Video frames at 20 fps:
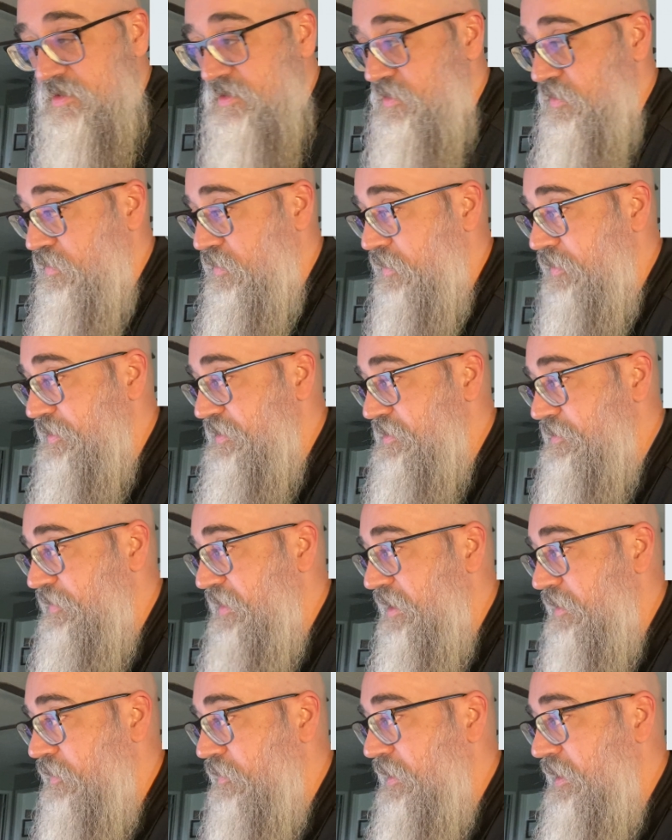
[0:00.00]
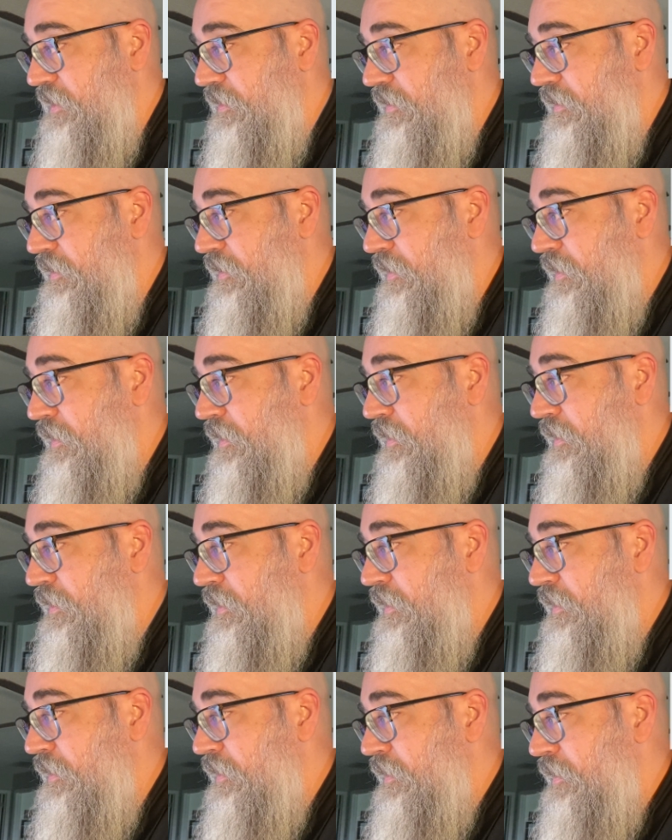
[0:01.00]
tools, by the way.
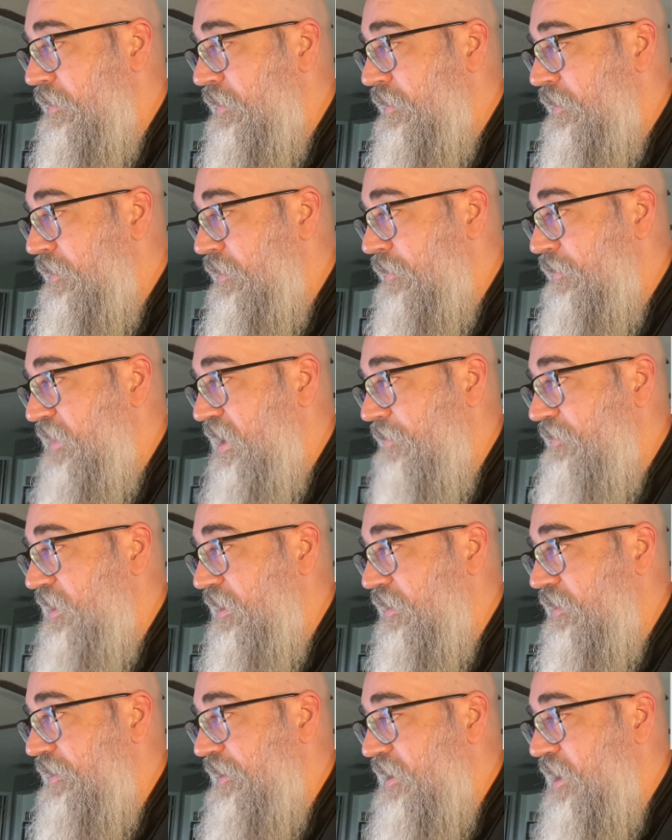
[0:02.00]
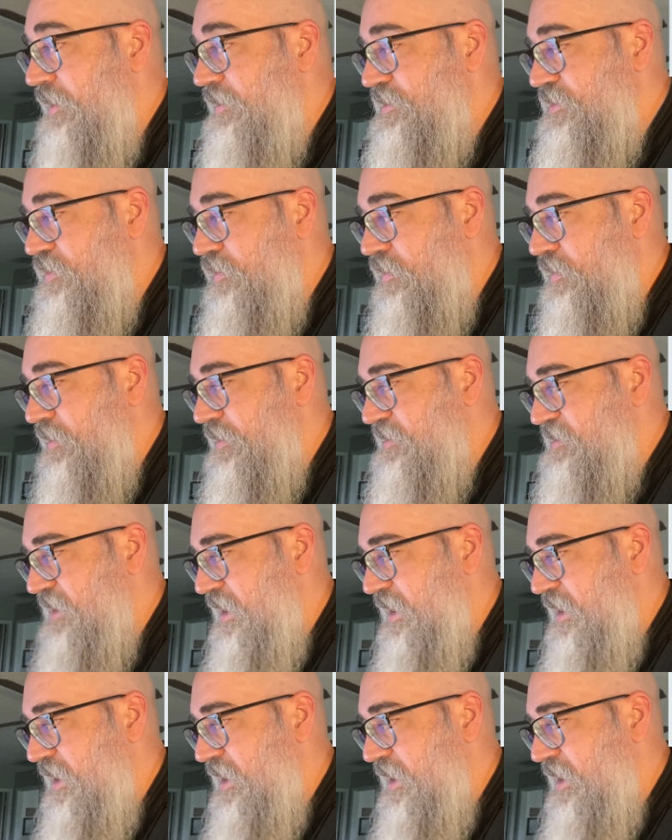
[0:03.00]
But I'm going to click on tools,